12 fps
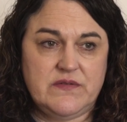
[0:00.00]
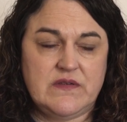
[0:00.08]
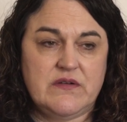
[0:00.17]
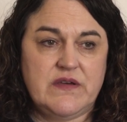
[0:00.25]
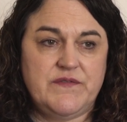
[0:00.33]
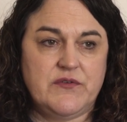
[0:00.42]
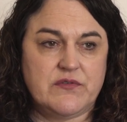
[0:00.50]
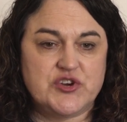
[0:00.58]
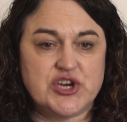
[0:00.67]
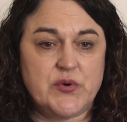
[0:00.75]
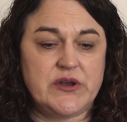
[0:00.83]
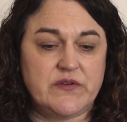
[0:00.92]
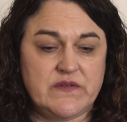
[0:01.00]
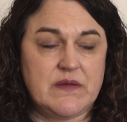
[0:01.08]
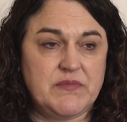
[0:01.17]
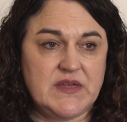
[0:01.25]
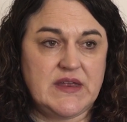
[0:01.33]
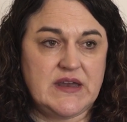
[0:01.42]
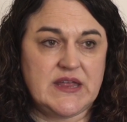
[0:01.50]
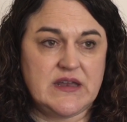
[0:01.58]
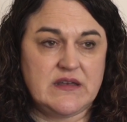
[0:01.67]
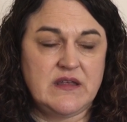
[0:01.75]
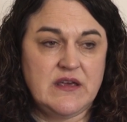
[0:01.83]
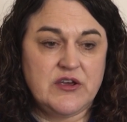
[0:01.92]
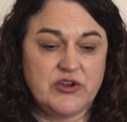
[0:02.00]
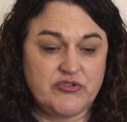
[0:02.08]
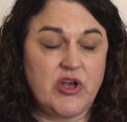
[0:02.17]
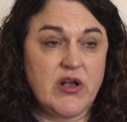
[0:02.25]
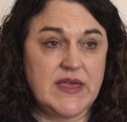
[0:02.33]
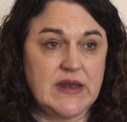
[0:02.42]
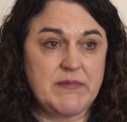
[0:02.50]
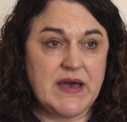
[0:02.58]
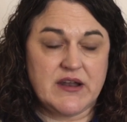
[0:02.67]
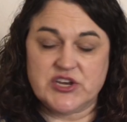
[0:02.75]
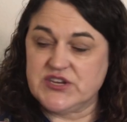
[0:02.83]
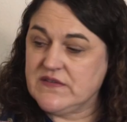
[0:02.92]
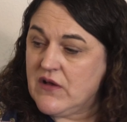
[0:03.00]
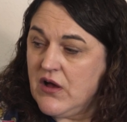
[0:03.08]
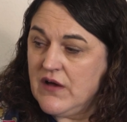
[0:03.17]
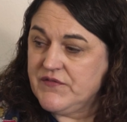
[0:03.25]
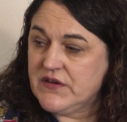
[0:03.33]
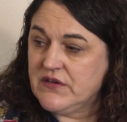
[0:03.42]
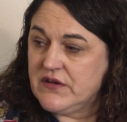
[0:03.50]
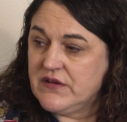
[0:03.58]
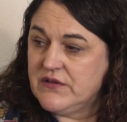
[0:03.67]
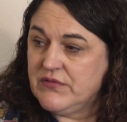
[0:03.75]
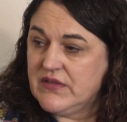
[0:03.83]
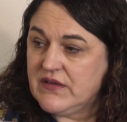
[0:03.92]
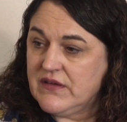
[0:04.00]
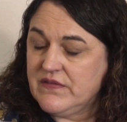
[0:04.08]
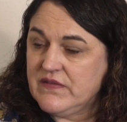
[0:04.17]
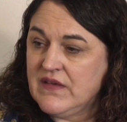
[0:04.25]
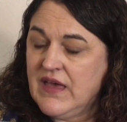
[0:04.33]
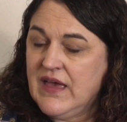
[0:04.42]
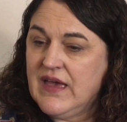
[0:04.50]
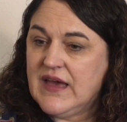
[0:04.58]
So if you're showing her something and you're talking about it, she's often going to do this.